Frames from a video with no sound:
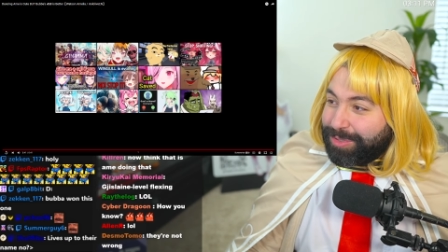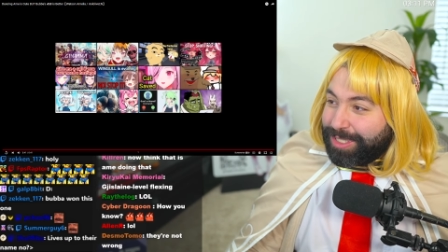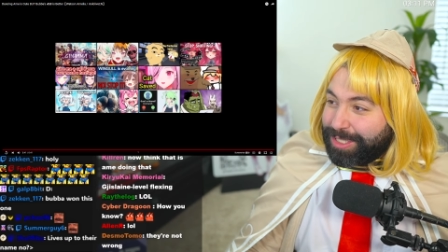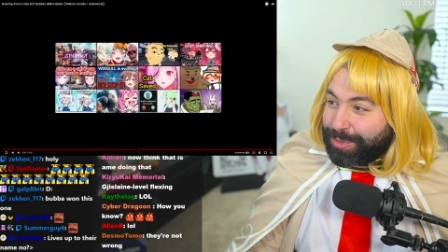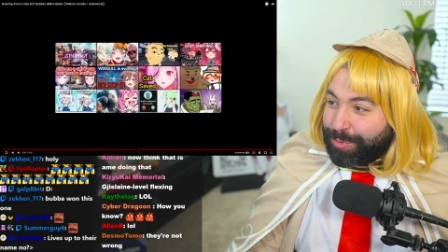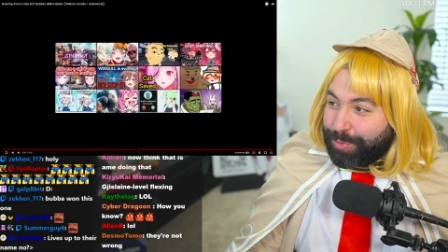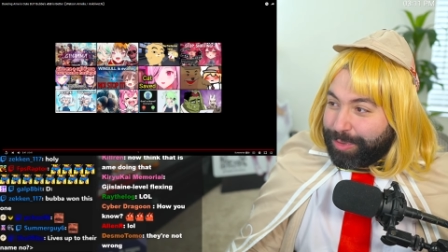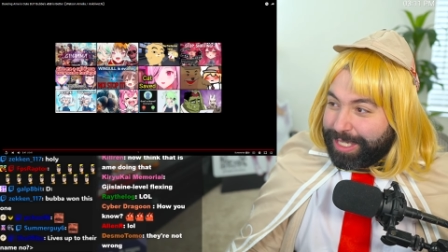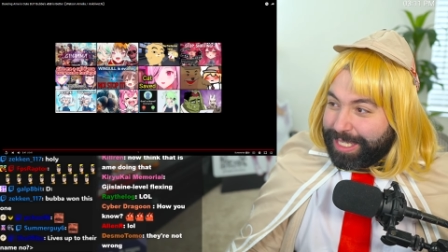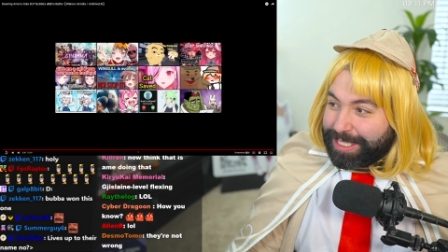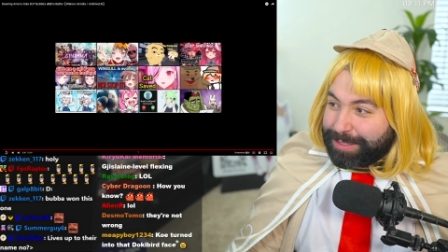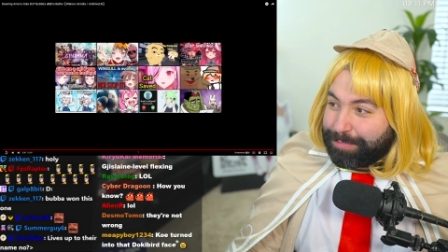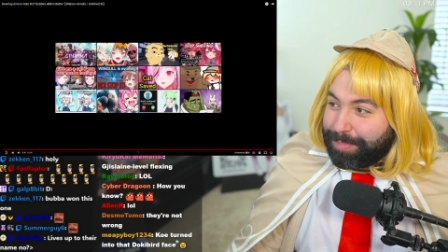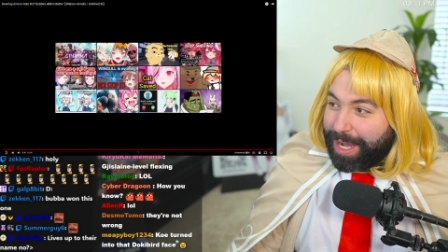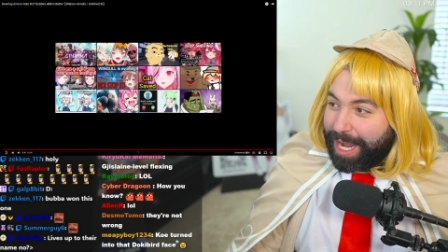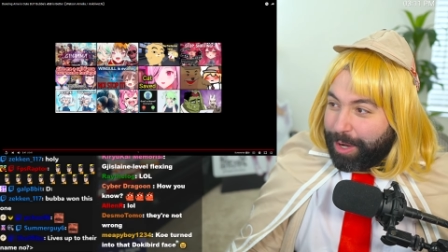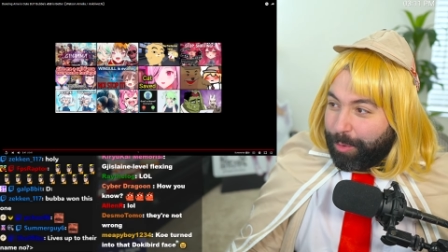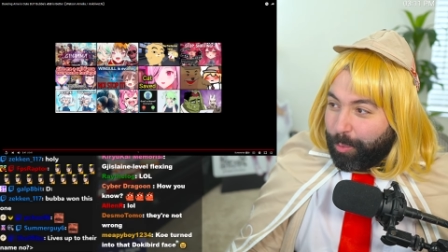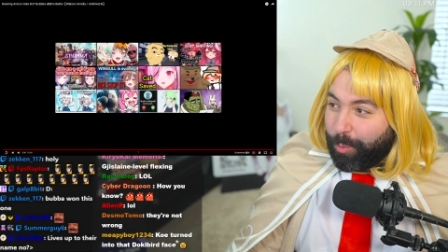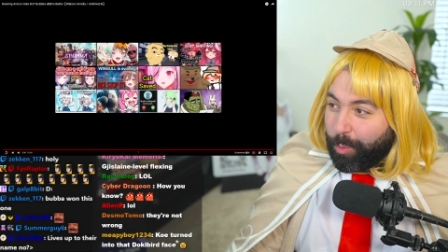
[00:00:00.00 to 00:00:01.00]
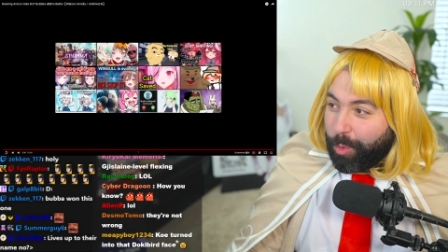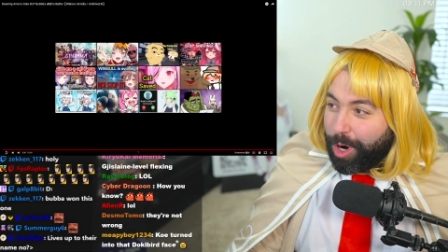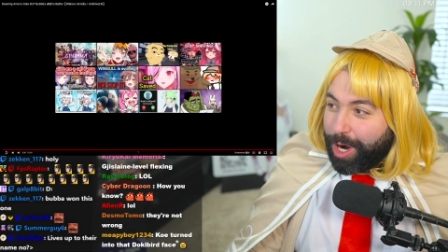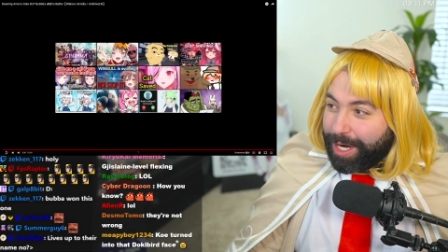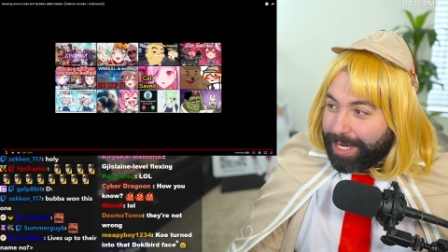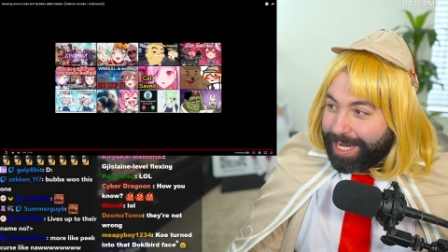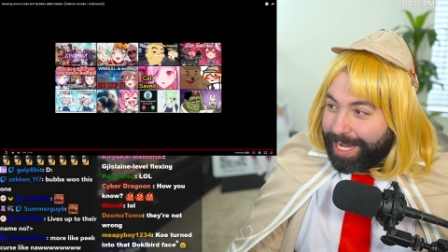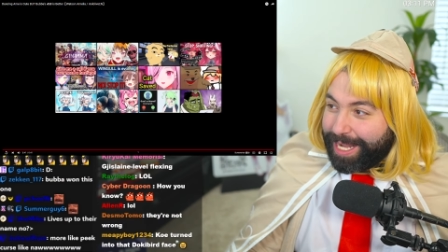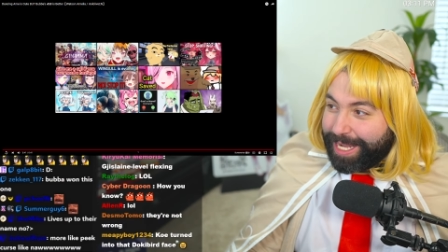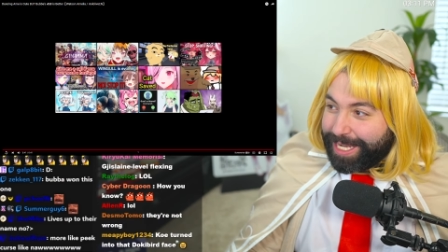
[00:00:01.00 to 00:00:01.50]
This one is by
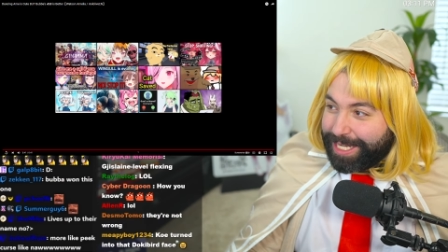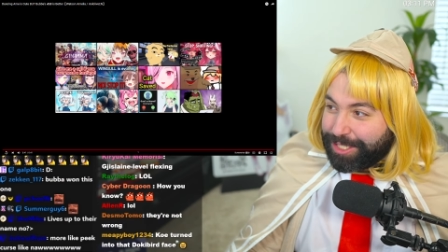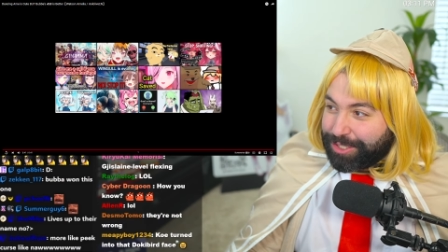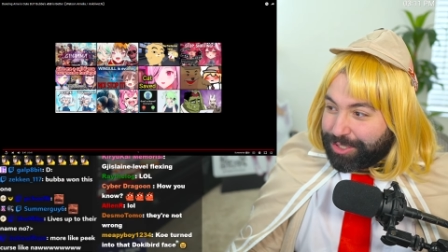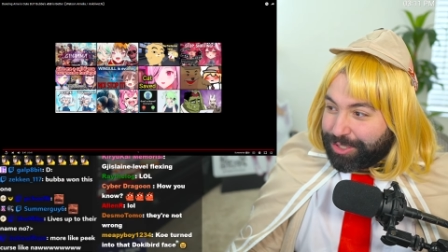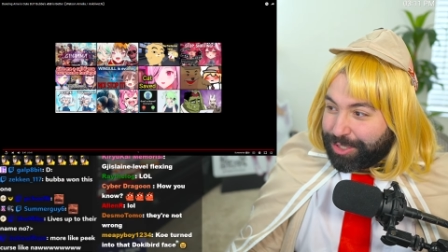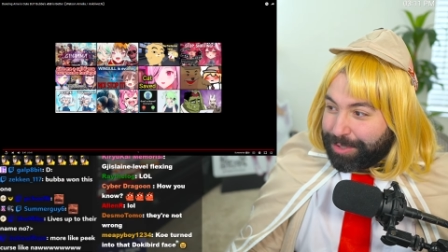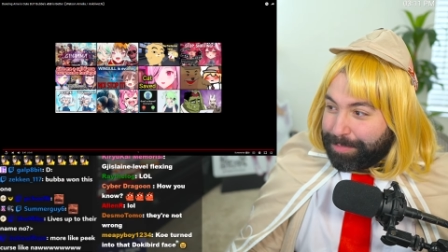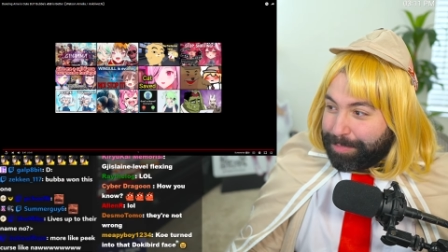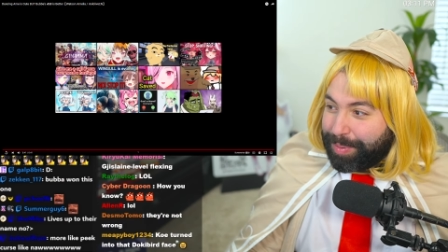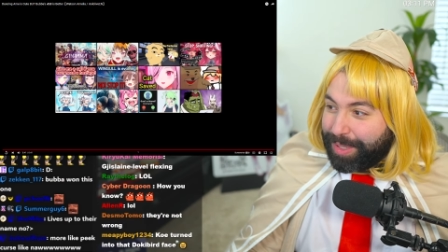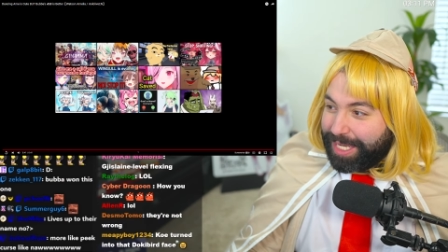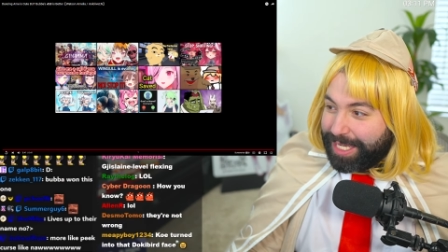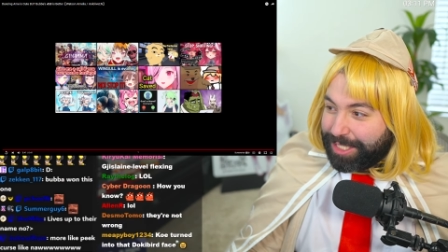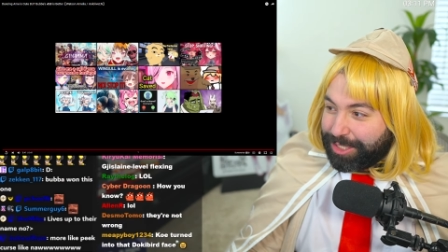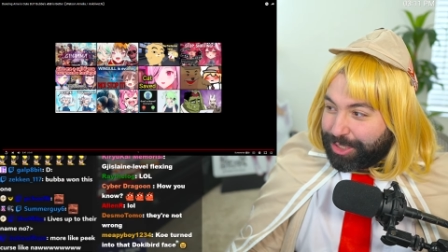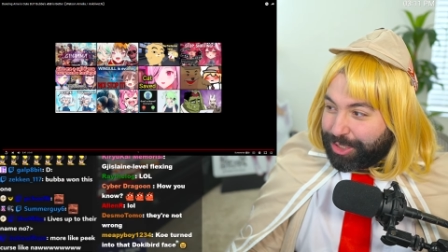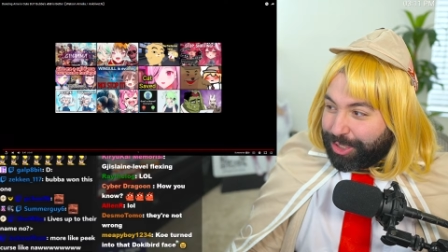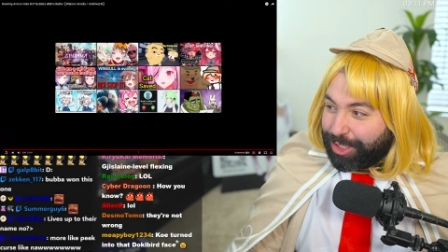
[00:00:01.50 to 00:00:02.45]
One Incher Pincher?